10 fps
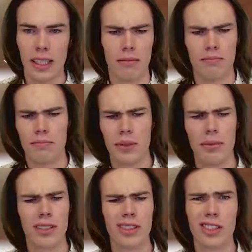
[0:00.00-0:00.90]
I
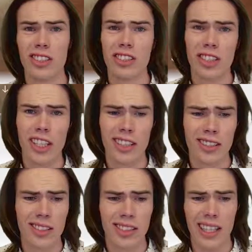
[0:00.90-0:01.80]
pretty much just
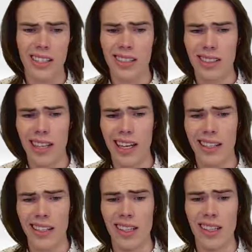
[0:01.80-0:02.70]
changed the title
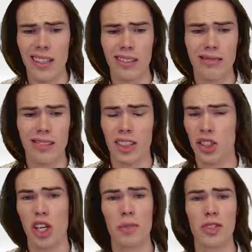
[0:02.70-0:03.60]
and the
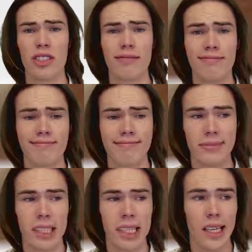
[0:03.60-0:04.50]
description,
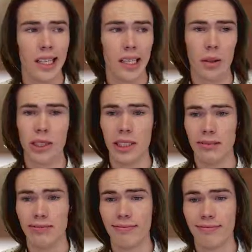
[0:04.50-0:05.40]
and that was
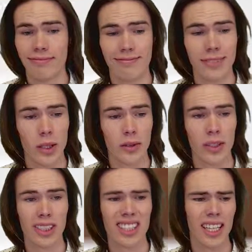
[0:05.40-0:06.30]
it. Now we've
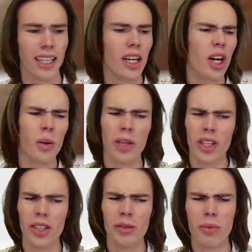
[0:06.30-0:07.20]
got a site. We
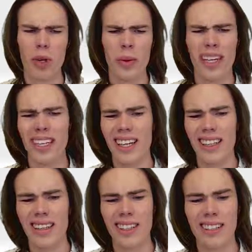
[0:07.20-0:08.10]
can do more, we can
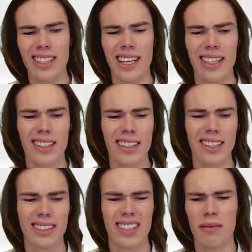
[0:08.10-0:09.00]
edit things, add
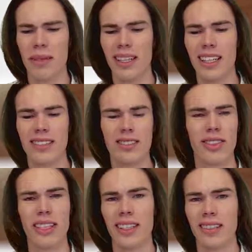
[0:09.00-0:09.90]
things in, but that's
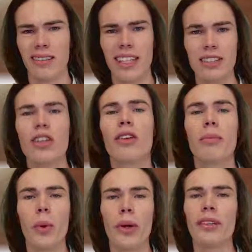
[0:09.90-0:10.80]
not
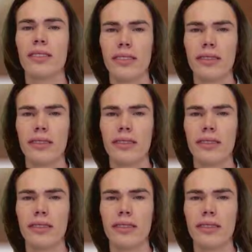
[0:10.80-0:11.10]
the point.